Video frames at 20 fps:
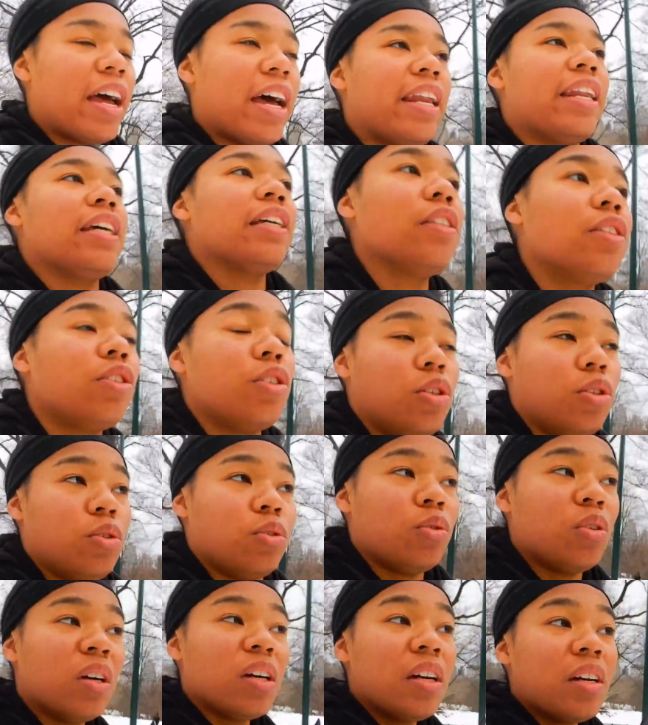headed
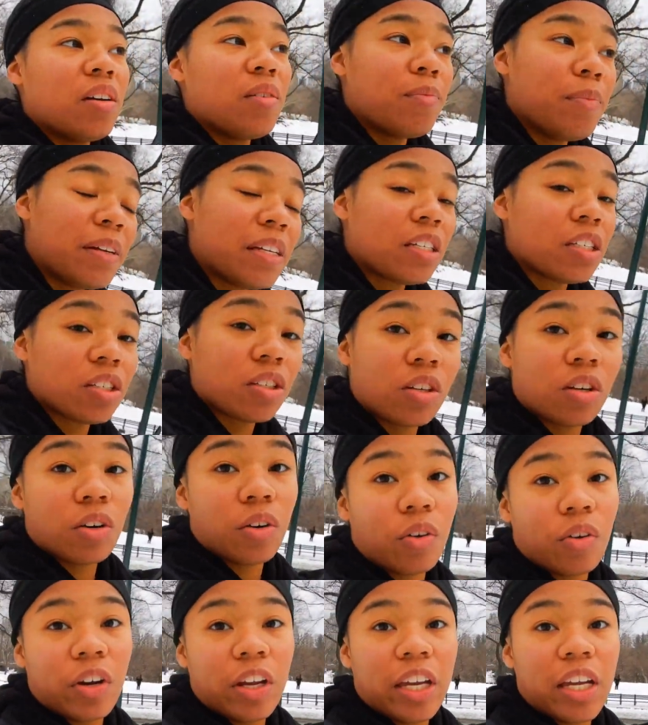to Miss
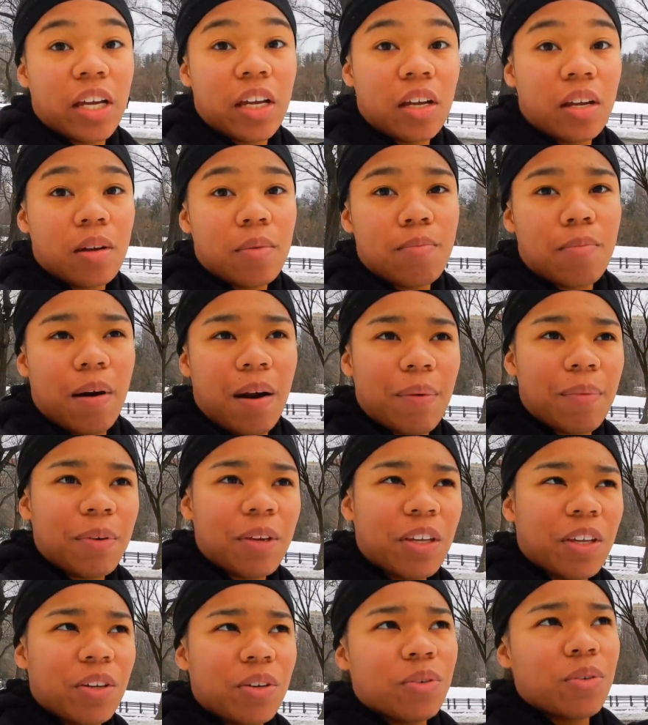Korea
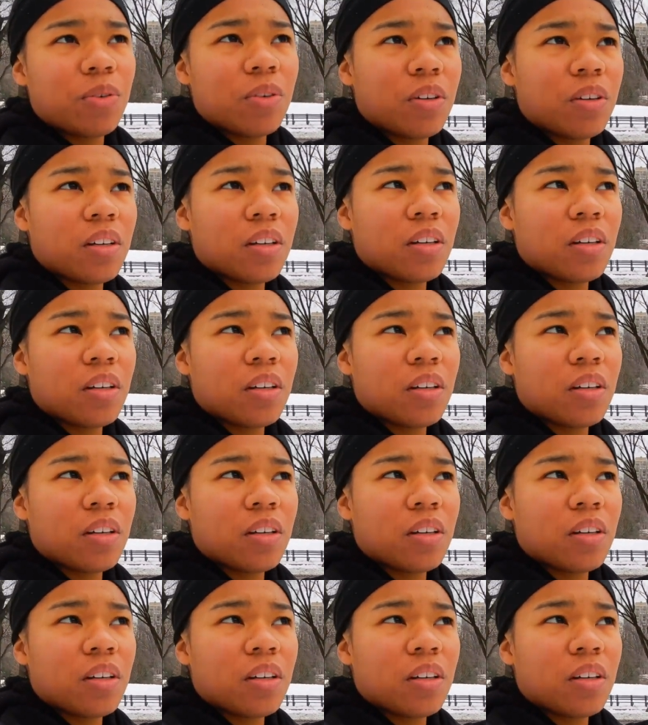Barbecue.